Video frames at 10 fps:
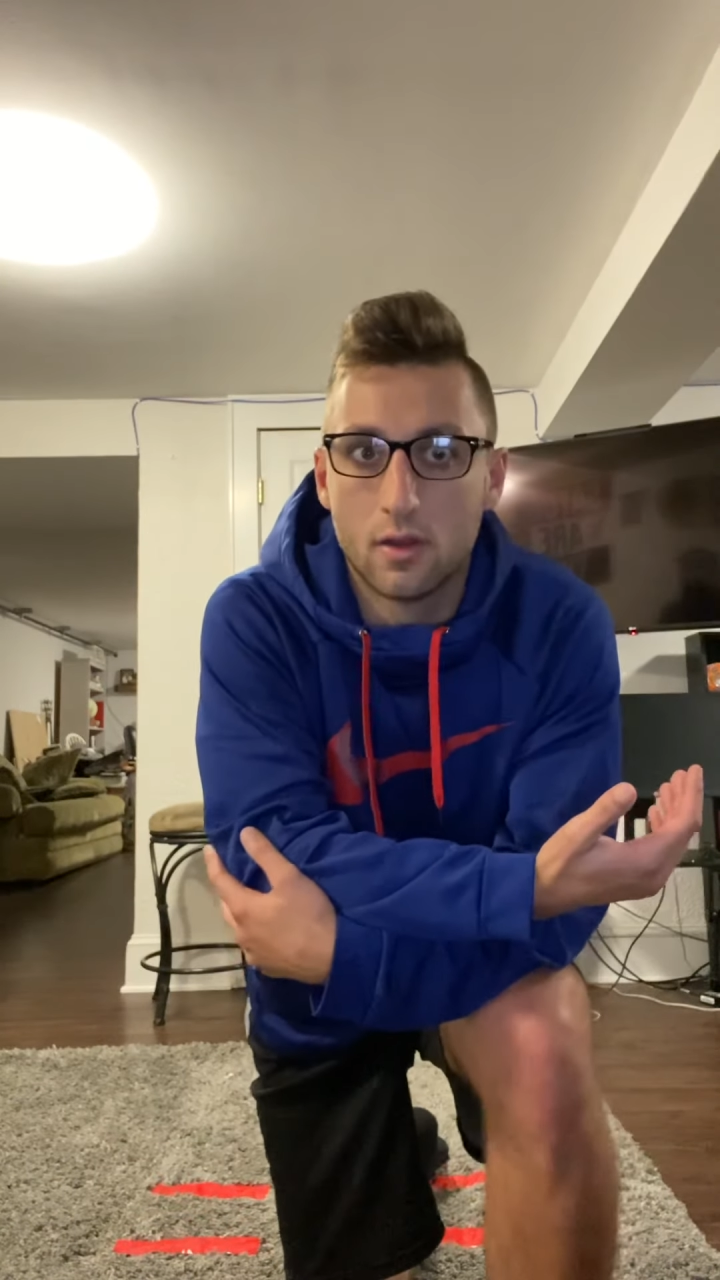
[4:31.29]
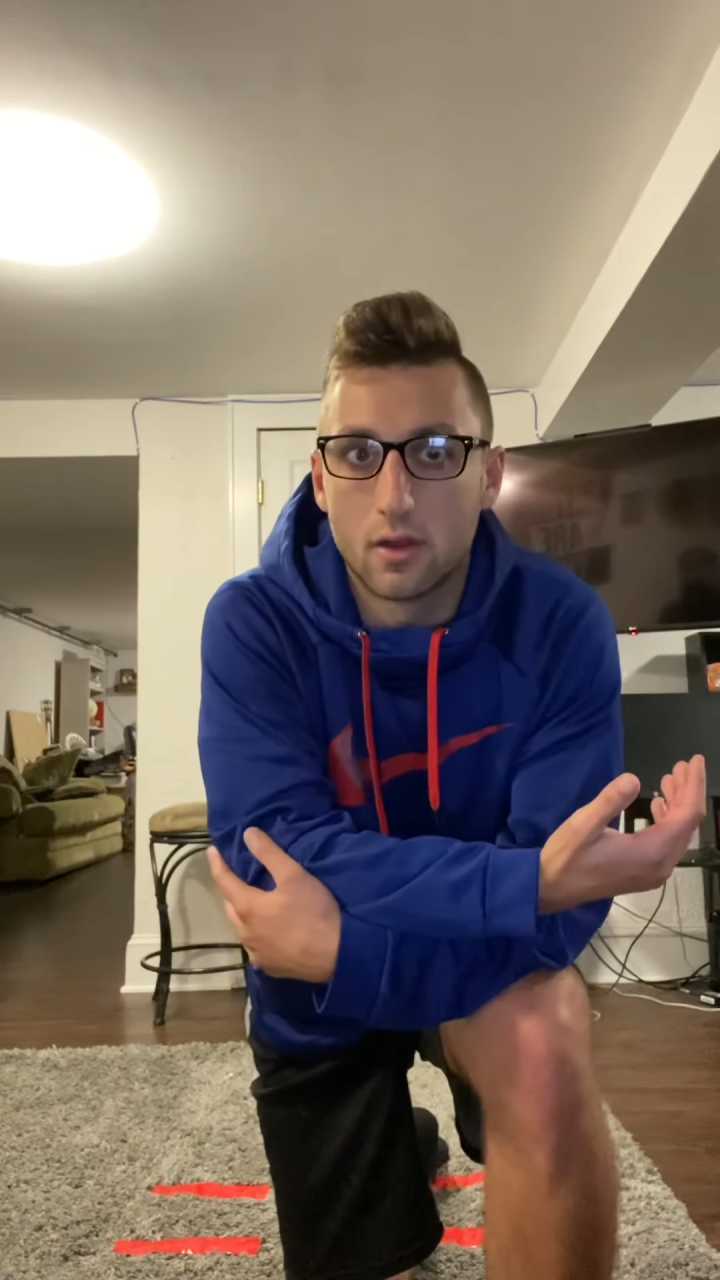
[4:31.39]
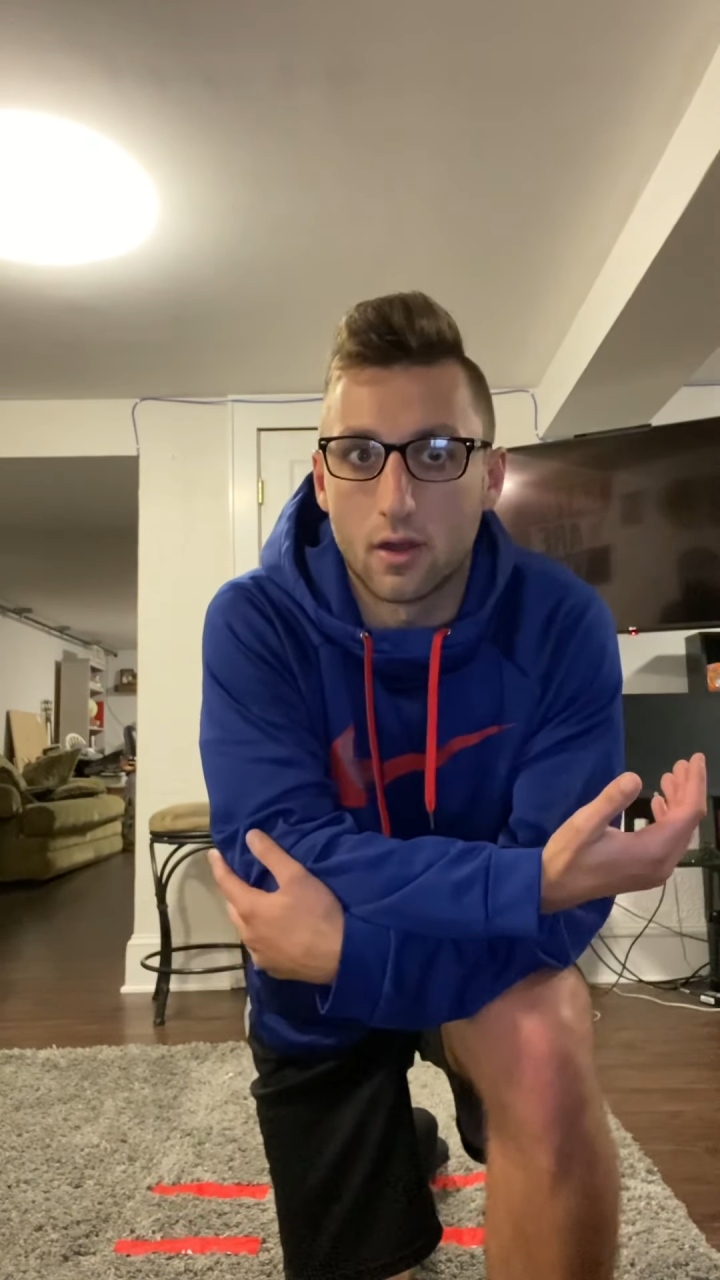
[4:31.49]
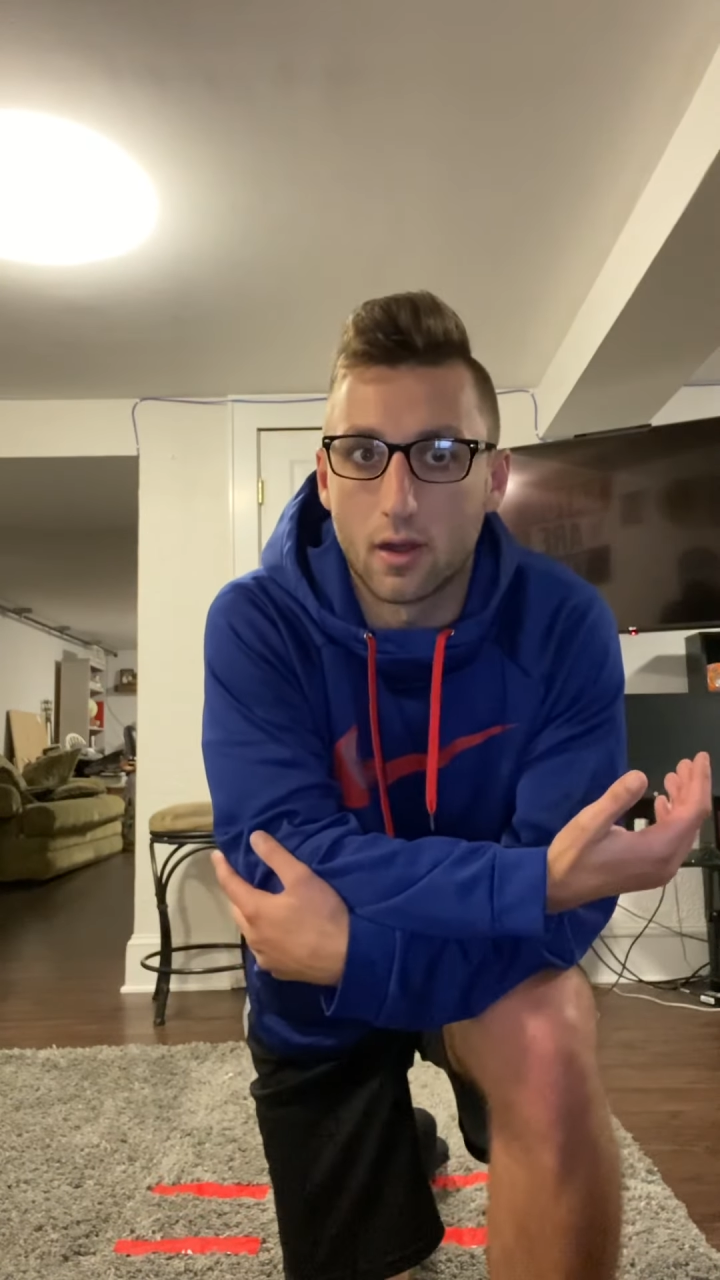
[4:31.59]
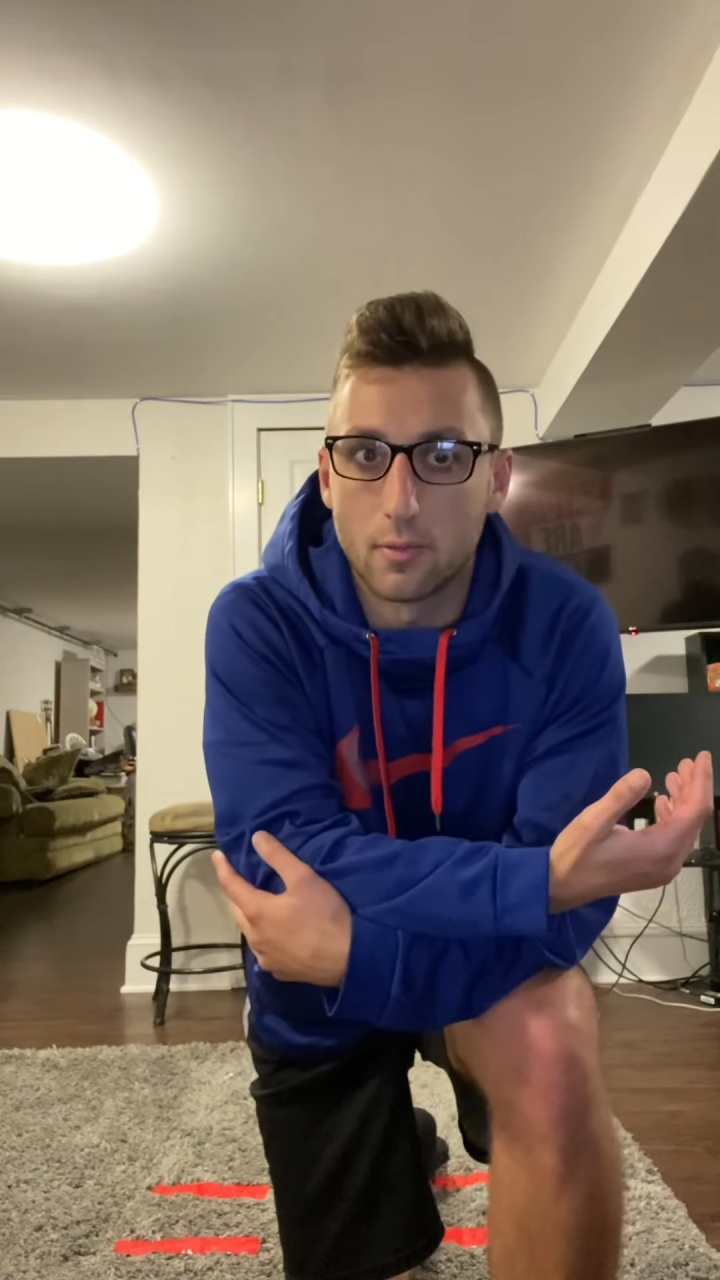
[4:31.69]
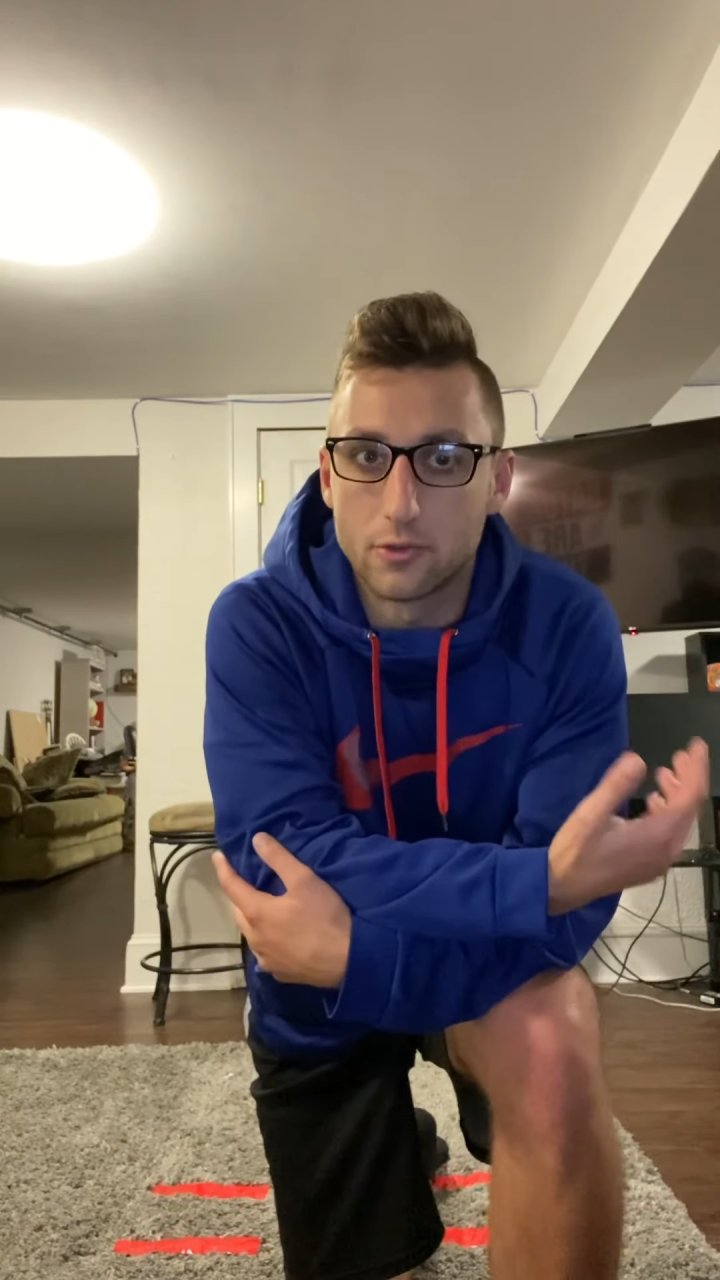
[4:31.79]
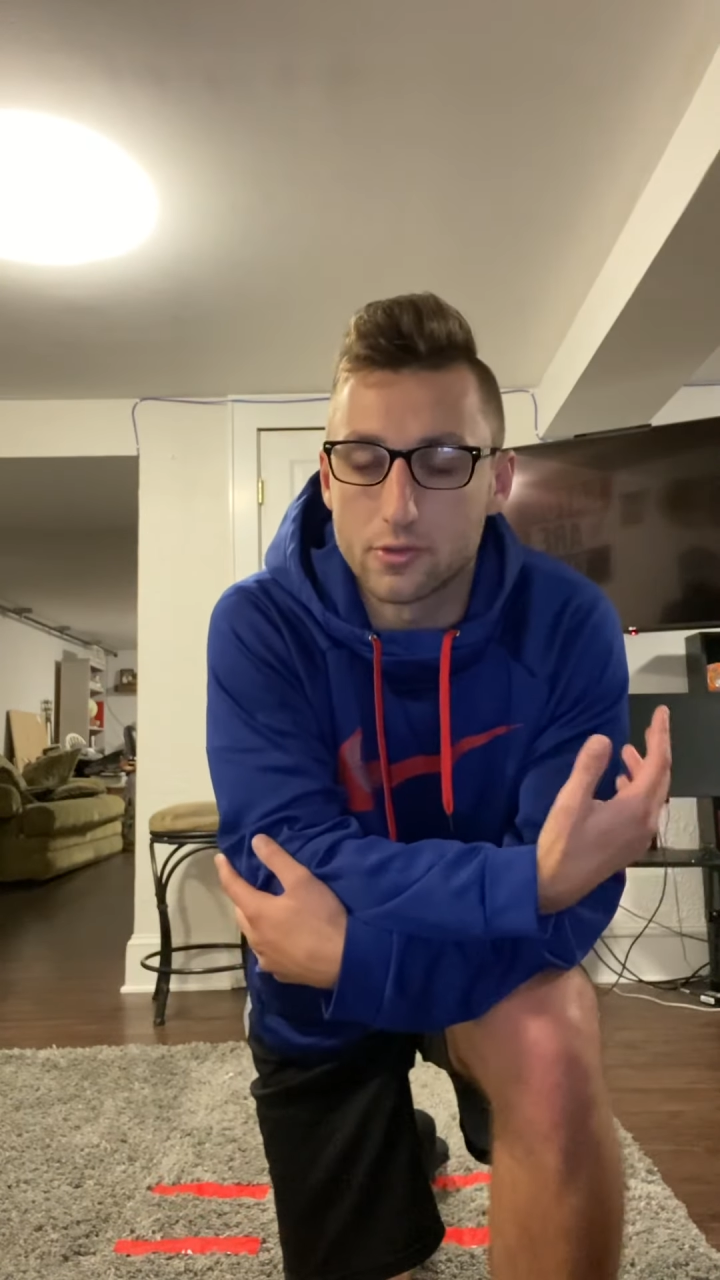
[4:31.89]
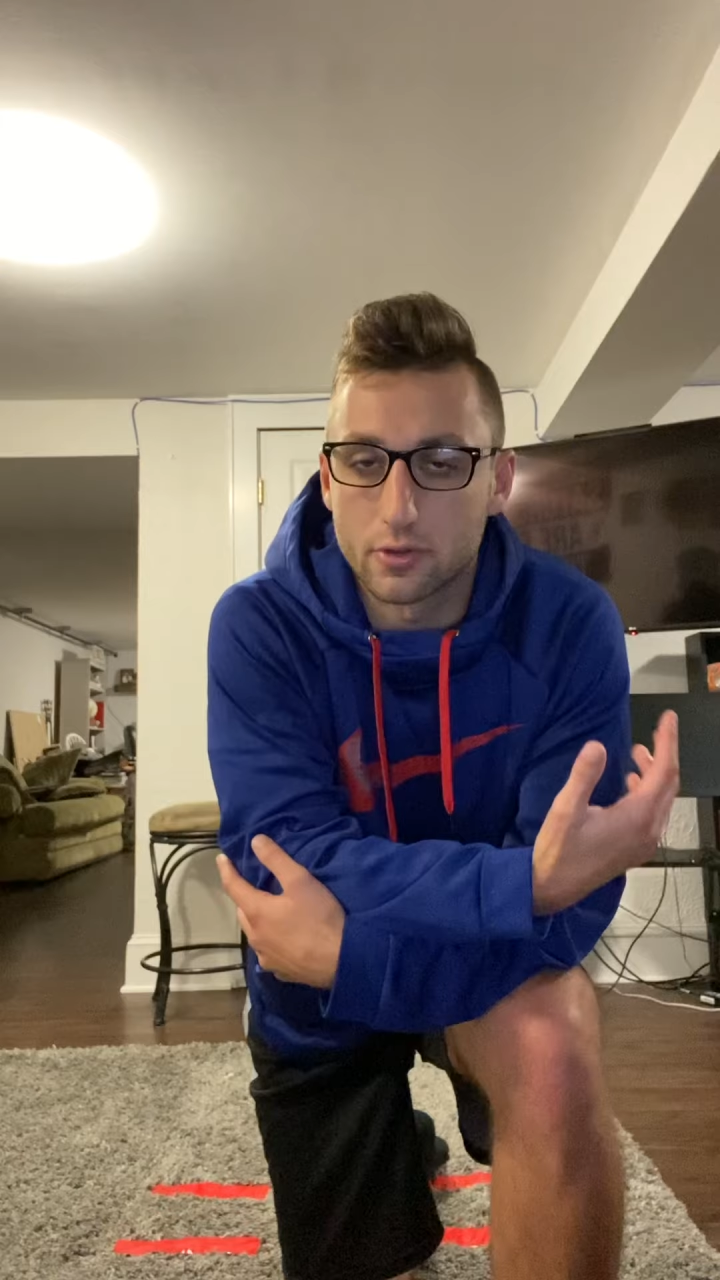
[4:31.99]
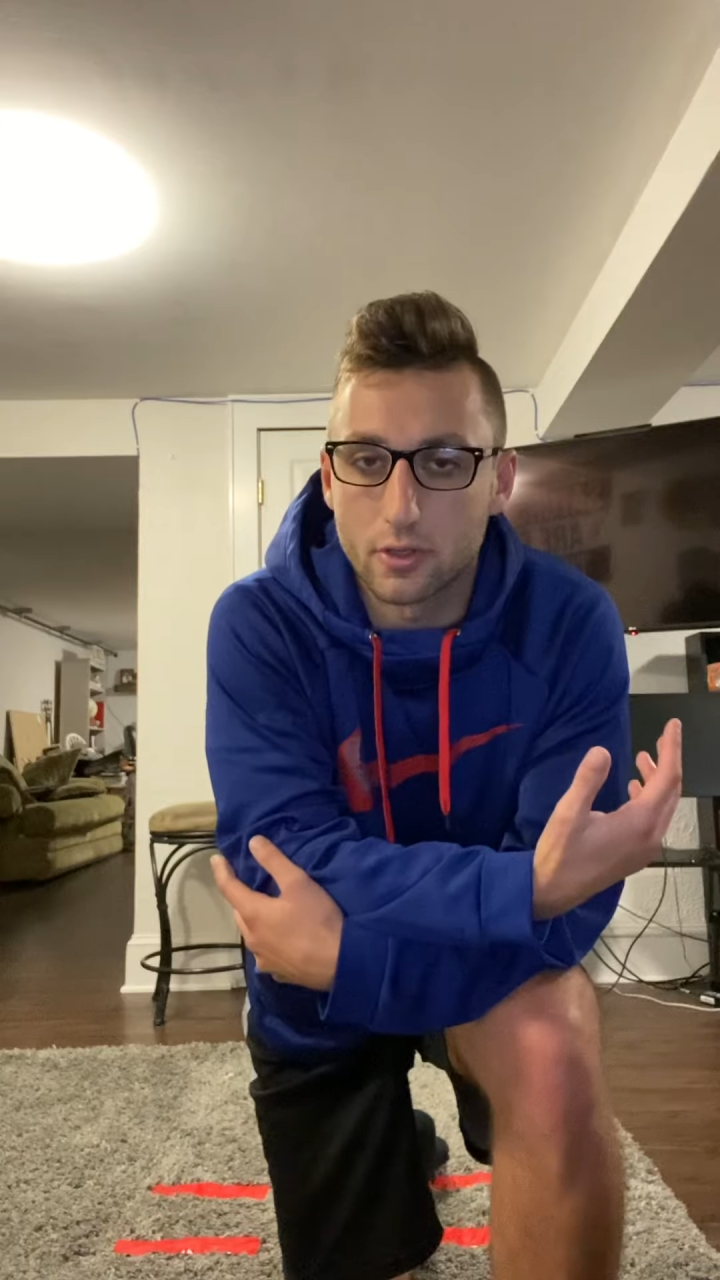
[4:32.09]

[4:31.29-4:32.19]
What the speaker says: using their